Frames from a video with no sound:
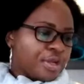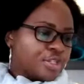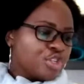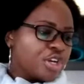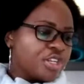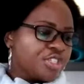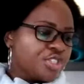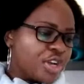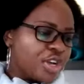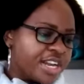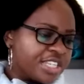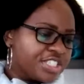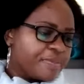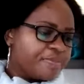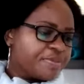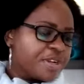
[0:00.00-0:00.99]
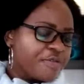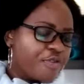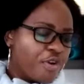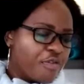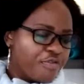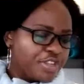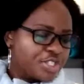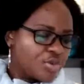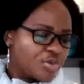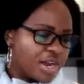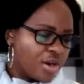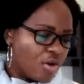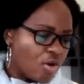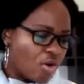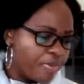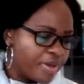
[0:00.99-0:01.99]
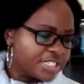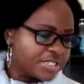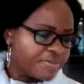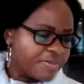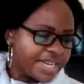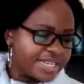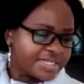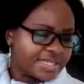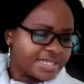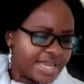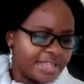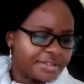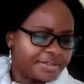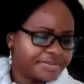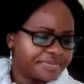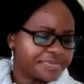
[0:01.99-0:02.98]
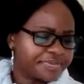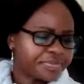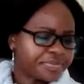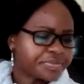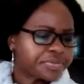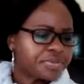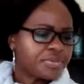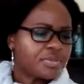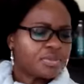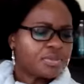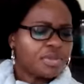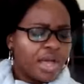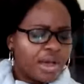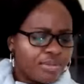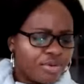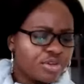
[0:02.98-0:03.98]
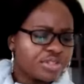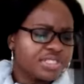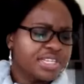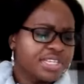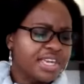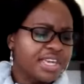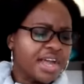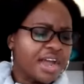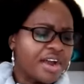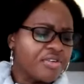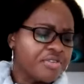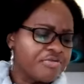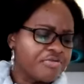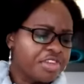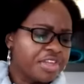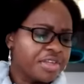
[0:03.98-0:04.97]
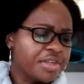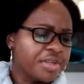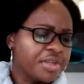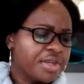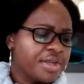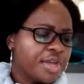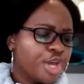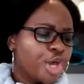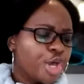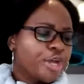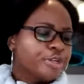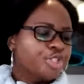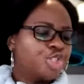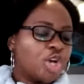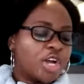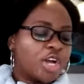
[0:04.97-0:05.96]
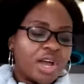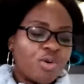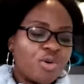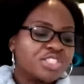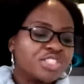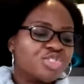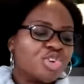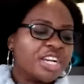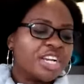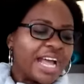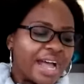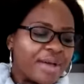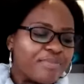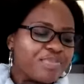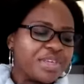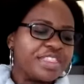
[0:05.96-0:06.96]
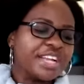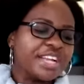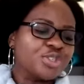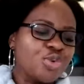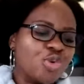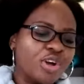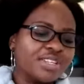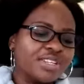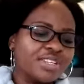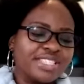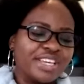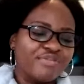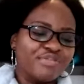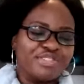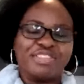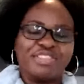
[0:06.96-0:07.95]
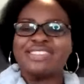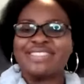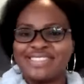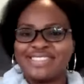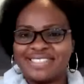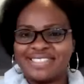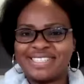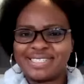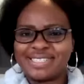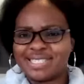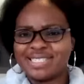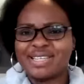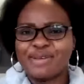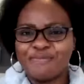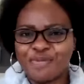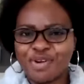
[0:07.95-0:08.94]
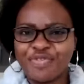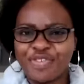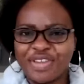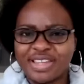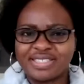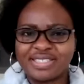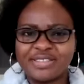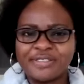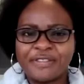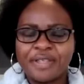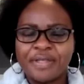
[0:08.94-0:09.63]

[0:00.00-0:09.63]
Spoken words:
So Jonah chapter 4 verse 1 opens by saying, I'm using ERV. Jonah was not happy that God saved the city. This is a prophet.